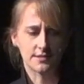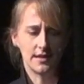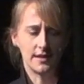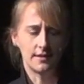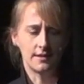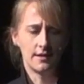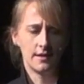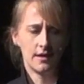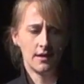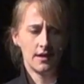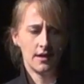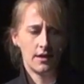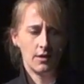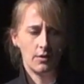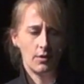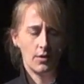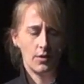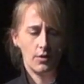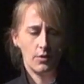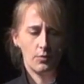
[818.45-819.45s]
And
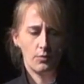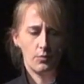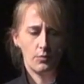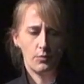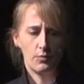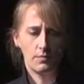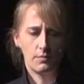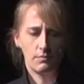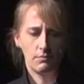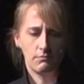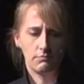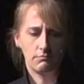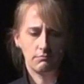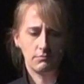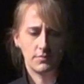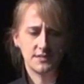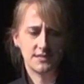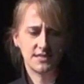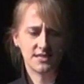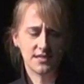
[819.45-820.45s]

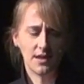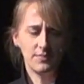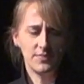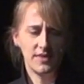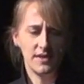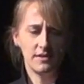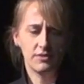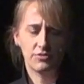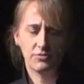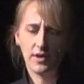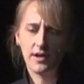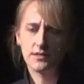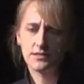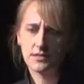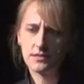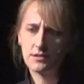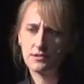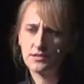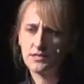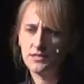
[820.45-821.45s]
when something threatens
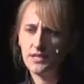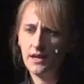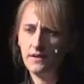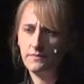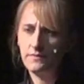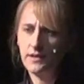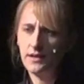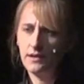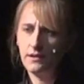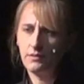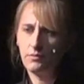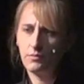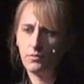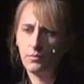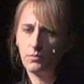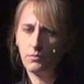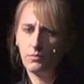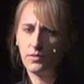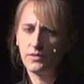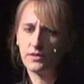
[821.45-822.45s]
their
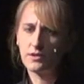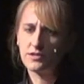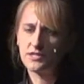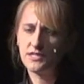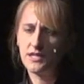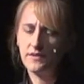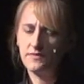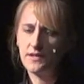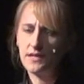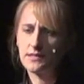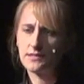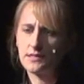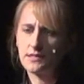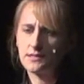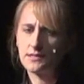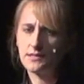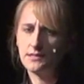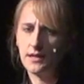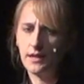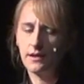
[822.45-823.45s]
safety, when their safety is at
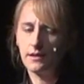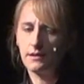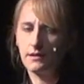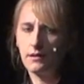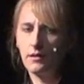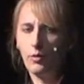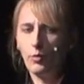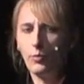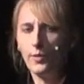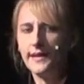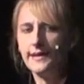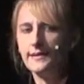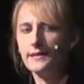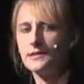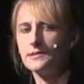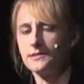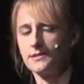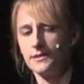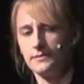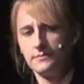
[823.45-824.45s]
stake, we
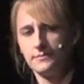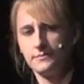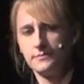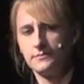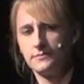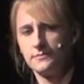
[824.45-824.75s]
listen.